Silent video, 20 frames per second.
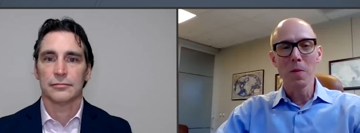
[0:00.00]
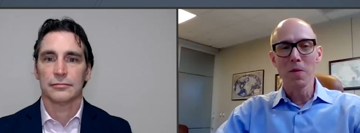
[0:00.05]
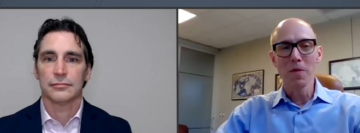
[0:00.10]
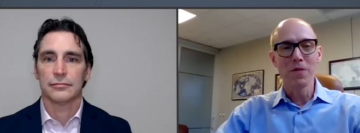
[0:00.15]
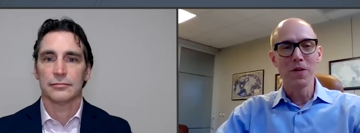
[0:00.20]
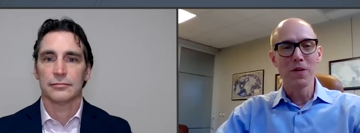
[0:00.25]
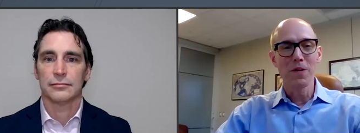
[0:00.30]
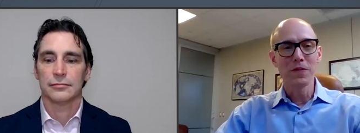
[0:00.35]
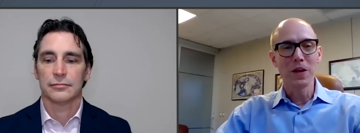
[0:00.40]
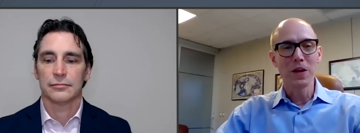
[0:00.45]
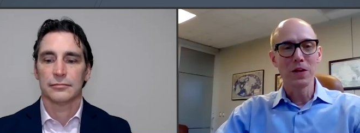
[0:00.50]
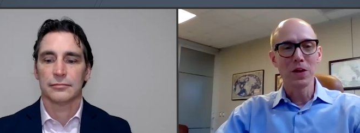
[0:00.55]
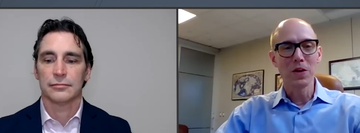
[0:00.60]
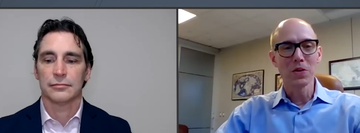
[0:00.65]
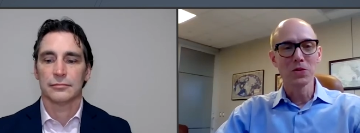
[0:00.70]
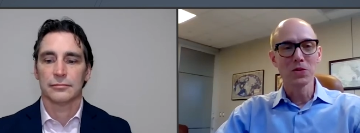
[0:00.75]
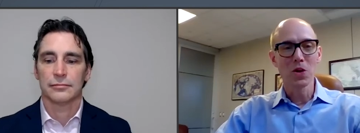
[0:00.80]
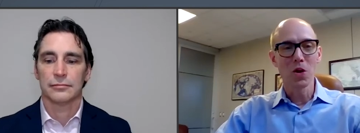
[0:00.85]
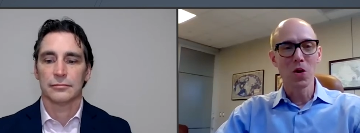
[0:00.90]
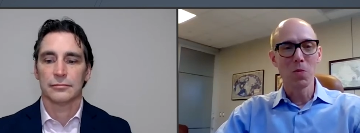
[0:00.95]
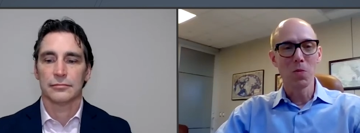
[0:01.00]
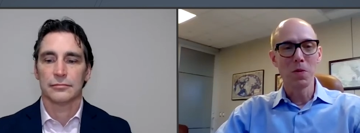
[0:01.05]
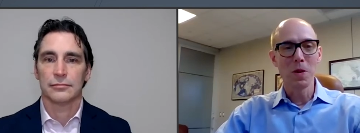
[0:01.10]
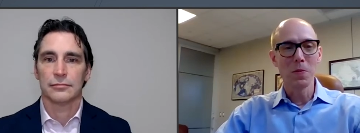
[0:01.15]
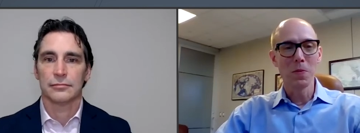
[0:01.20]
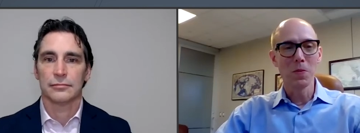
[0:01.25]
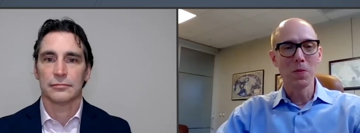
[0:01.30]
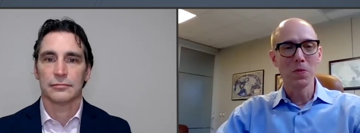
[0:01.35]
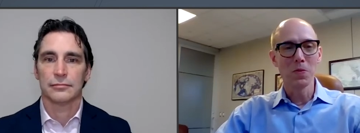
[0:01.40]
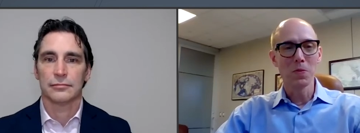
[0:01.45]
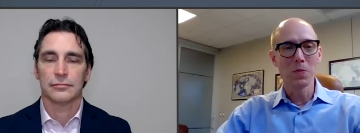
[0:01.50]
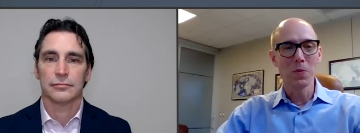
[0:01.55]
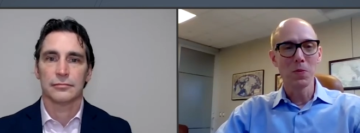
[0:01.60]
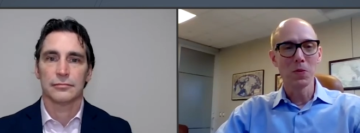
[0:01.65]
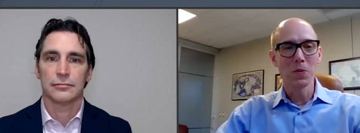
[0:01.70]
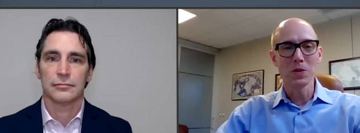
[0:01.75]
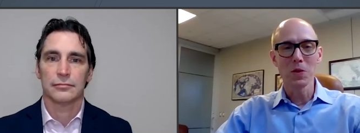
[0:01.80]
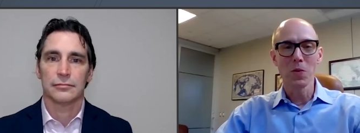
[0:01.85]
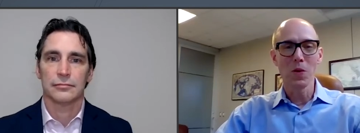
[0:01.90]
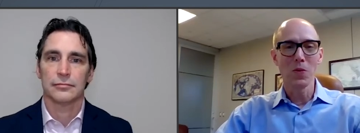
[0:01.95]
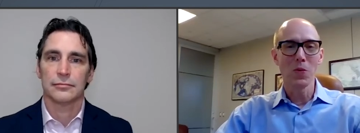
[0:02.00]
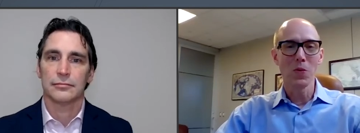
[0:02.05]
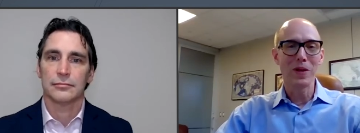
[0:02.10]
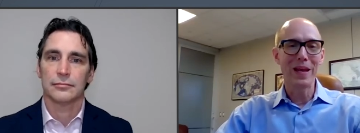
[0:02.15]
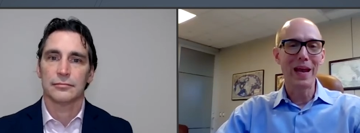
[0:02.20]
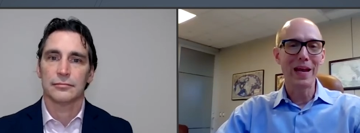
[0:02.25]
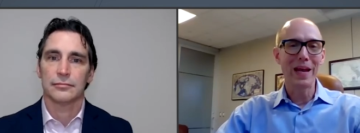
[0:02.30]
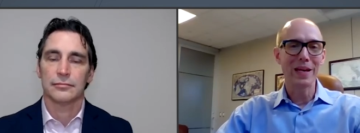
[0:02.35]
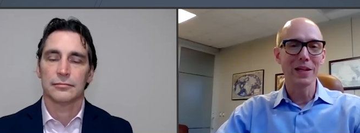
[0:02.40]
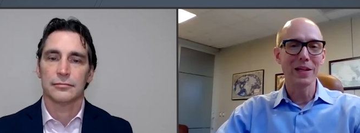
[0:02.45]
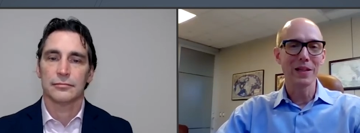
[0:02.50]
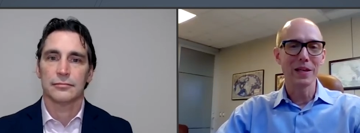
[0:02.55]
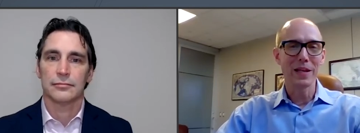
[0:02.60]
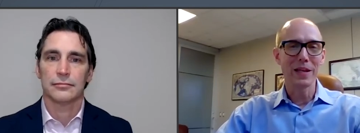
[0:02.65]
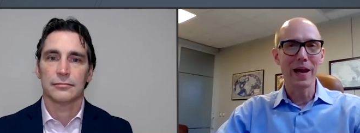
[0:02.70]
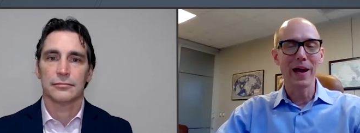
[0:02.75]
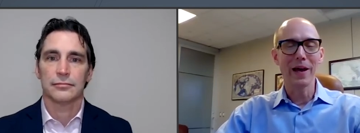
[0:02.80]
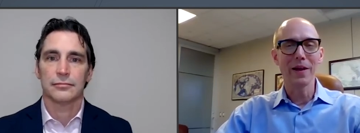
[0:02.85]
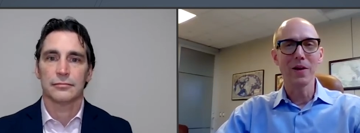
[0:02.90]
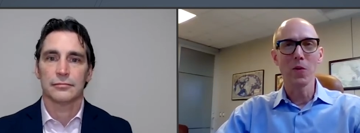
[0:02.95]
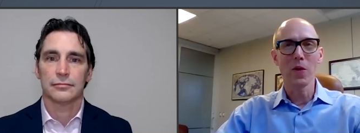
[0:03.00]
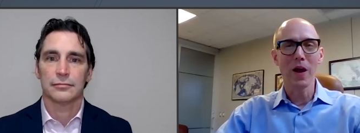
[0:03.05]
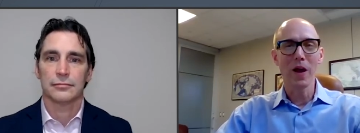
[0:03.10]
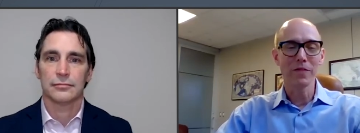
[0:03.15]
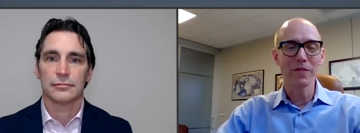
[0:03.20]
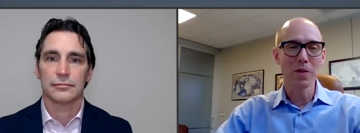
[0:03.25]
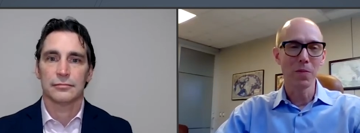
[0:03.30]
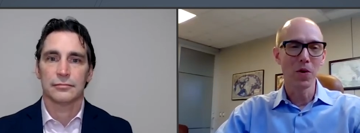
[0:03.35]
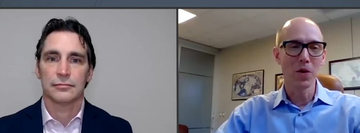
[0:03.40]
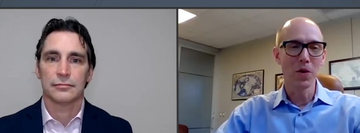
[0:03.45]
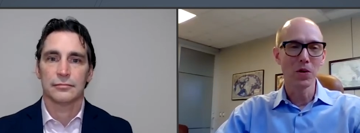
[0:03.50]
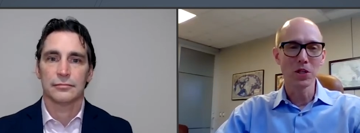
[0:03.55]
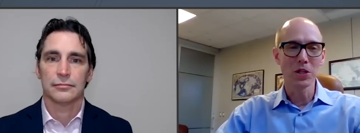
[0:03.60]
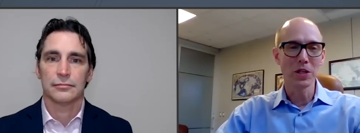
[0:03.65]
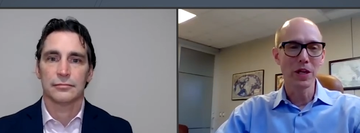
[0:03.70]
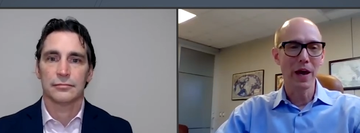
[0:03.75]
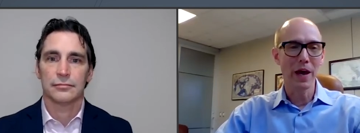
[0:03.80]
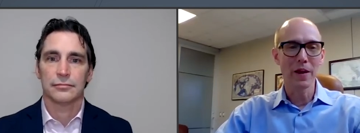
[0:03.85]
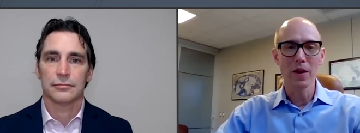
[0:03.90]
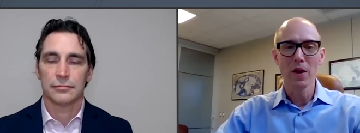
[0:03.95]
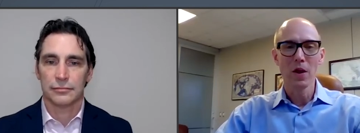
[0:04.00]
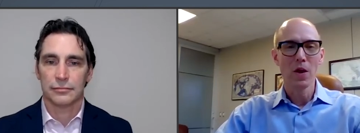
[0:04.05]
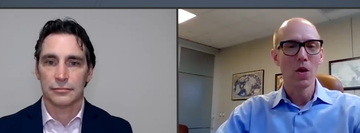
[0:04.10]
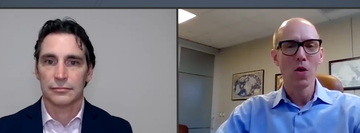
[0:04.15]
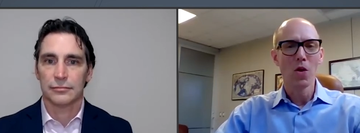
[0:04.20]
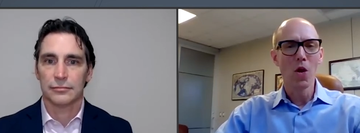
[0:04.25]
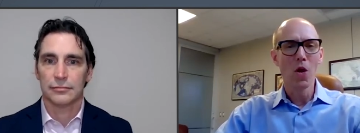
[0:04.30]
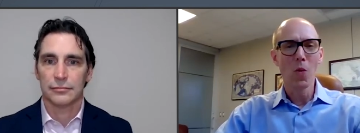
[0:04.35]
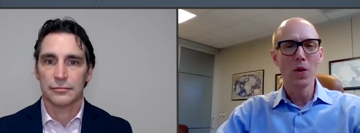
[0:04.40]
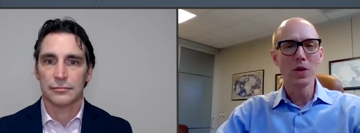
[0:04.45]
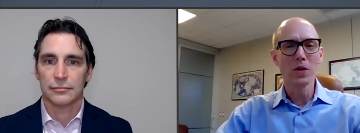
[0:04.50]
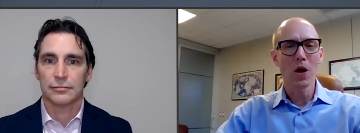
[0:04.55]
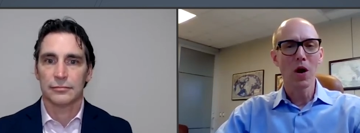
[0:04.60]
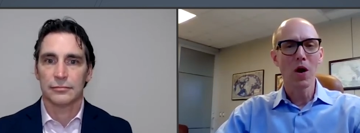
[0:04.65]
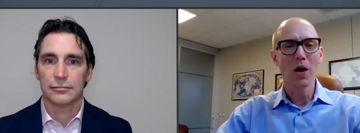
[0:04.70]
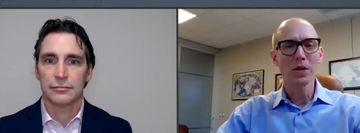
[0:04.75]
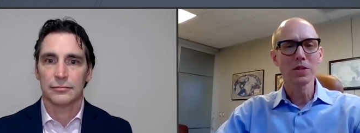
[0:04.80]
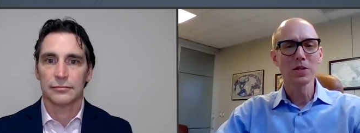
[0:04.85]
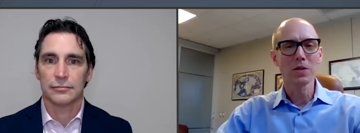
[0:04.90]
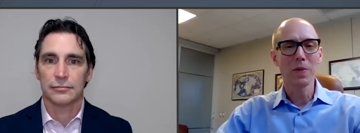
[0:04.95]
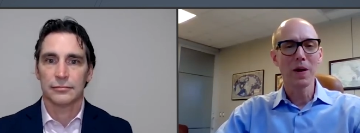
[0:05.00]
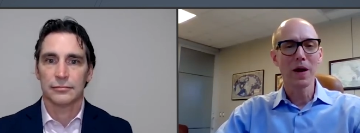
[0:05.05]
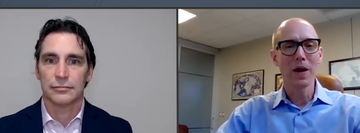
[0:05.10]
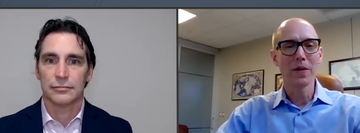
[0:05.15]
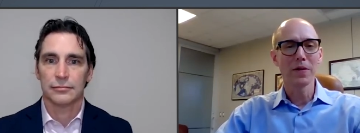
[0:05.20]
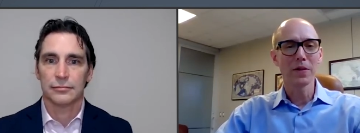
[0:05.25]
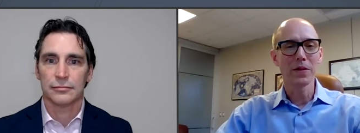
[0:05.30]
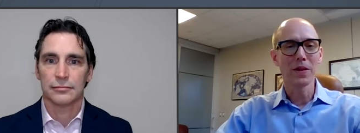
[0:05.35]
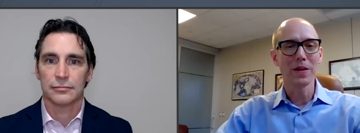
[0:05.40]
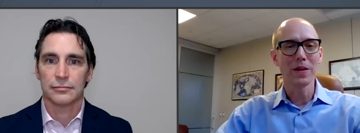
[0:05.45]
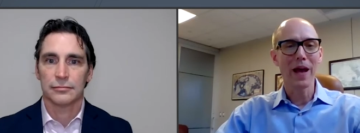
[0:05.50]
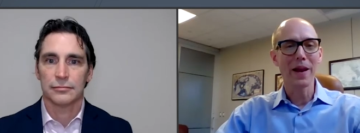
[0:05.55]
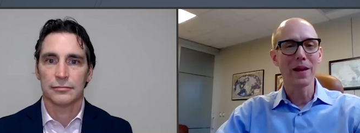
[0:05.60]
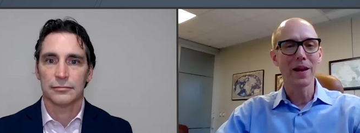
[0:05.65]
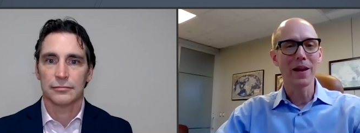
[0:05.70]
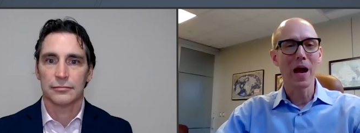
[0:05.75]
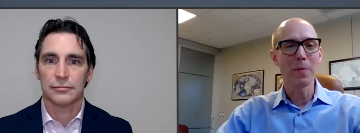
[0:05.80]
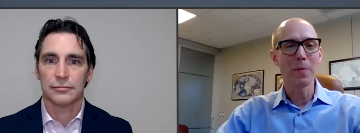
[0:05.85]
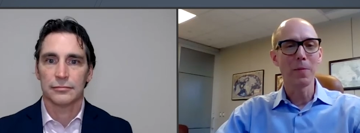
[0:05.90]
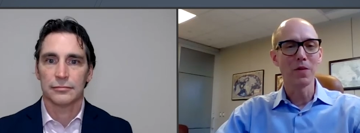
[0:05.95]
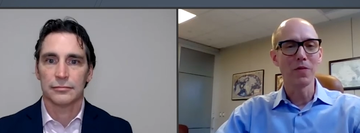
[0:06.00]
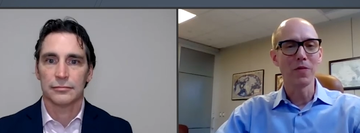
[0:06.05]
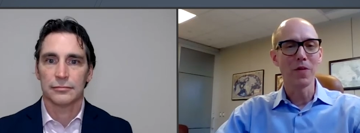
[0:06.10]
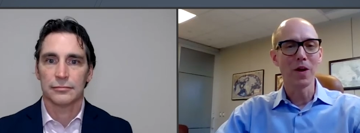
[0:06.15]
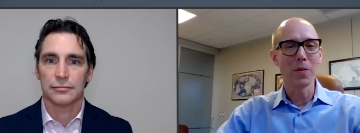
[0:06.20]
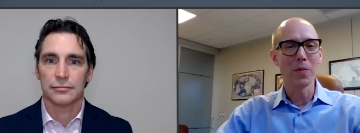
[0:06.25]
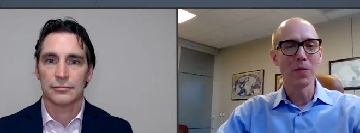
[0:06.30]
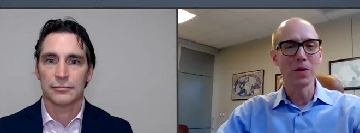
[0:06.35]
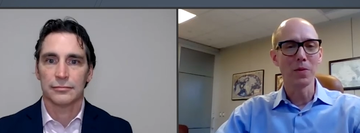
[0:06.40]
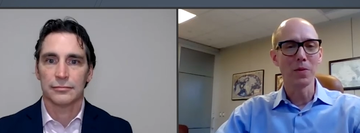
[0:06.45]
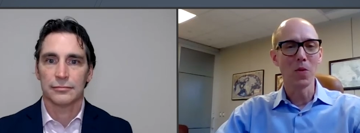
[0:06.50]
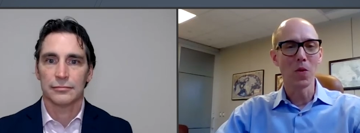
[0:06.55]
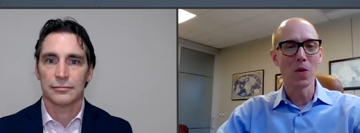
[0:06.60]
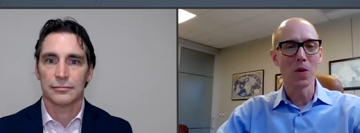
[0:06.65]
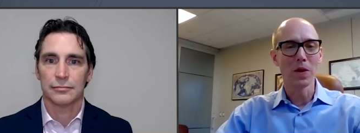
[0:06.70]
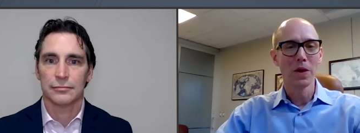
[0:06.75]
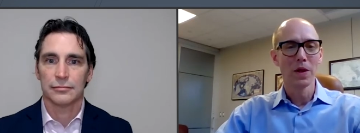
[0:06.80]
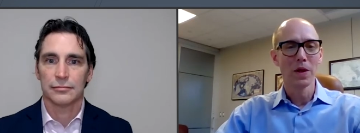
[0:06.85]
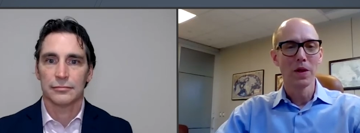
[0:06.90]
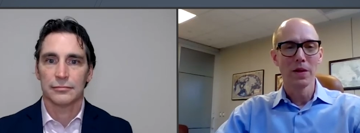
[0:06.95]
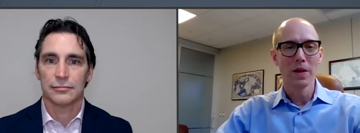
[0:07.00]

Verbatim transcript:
Speaker 1: can remember 15 years ago, people people say, well, we can't get the data, or we have to merge the data. No one talks about the data not being available anymore.